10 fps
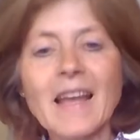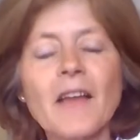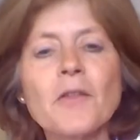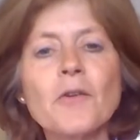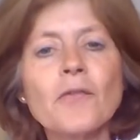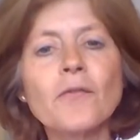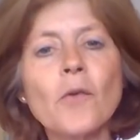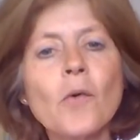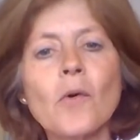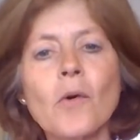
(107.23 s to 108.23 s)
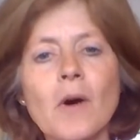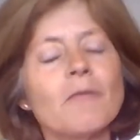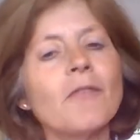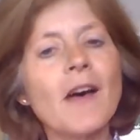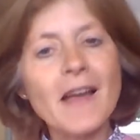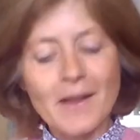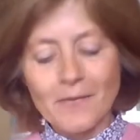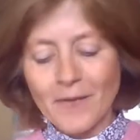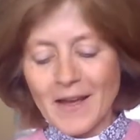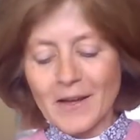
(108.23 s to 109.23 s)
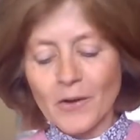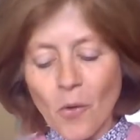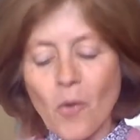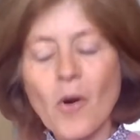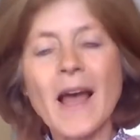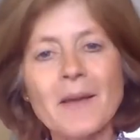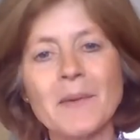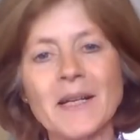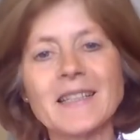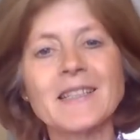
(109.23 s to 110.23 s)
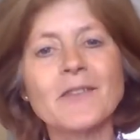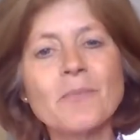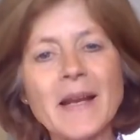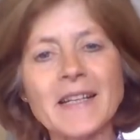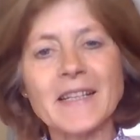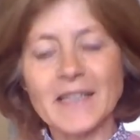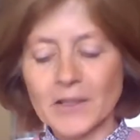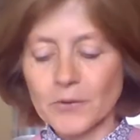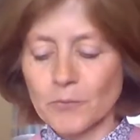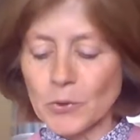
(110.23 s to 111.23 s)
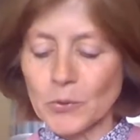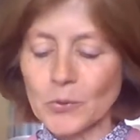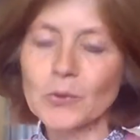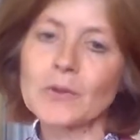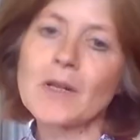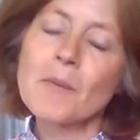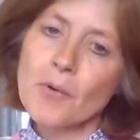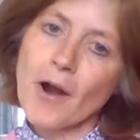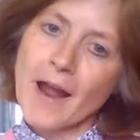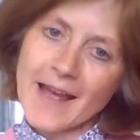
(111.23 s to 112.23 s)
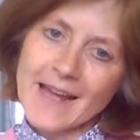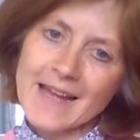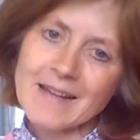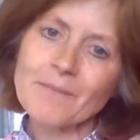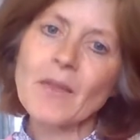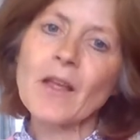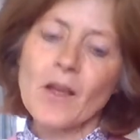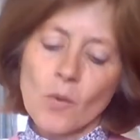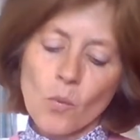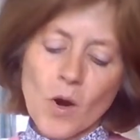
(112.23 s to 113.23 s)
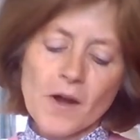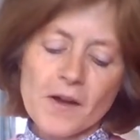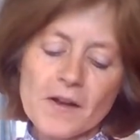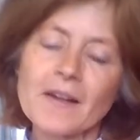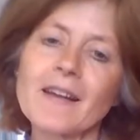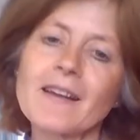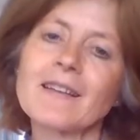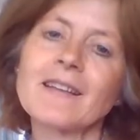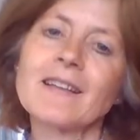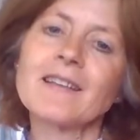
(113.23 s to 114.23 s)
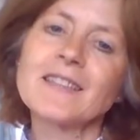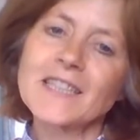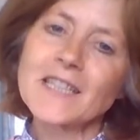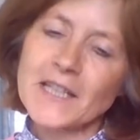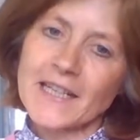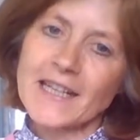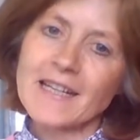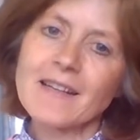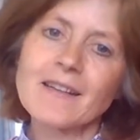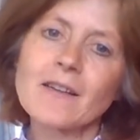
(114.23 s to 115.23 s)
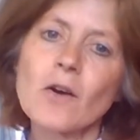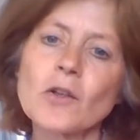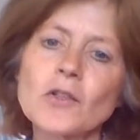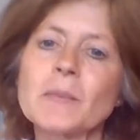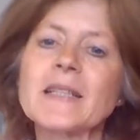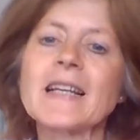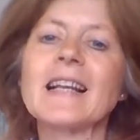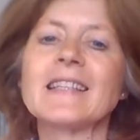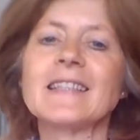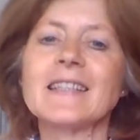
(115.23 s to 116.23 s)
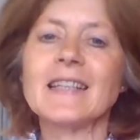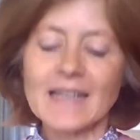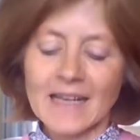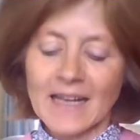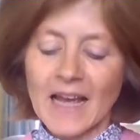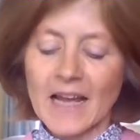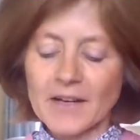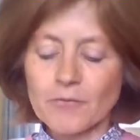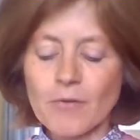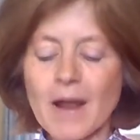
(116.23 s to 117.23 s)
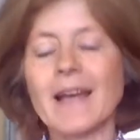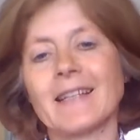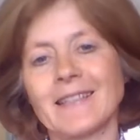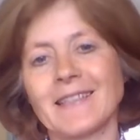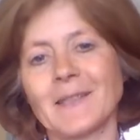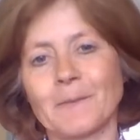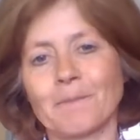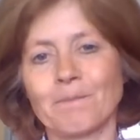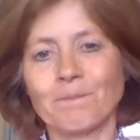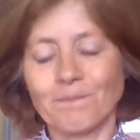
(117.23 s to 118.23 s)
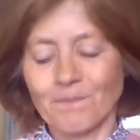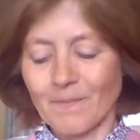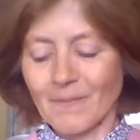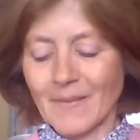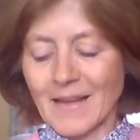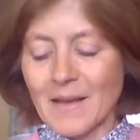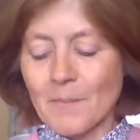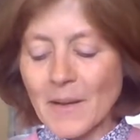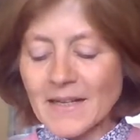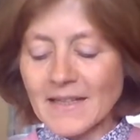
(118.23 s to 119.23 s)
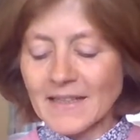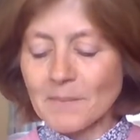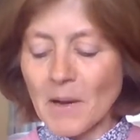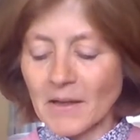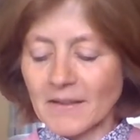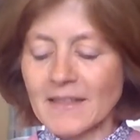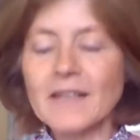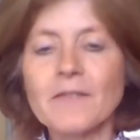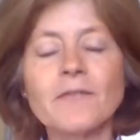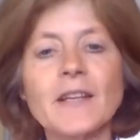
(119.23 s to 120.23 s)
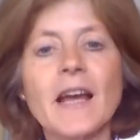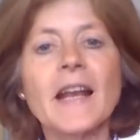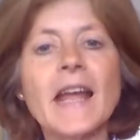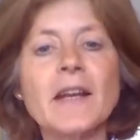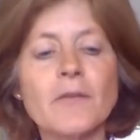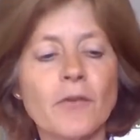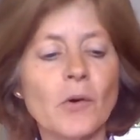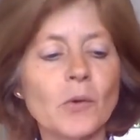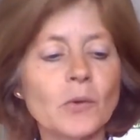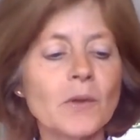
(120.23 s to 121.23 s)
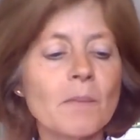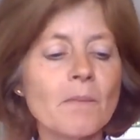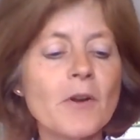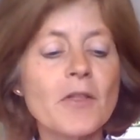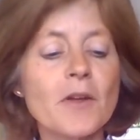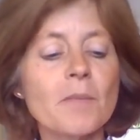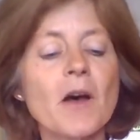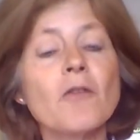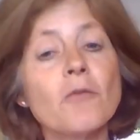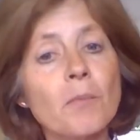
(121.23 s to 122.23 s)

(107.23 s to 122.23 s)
And there are five core elements of Benedict's rule: prayer, work, study, hospitality, and rest. Benedict's monks lived an eightfold rhythm of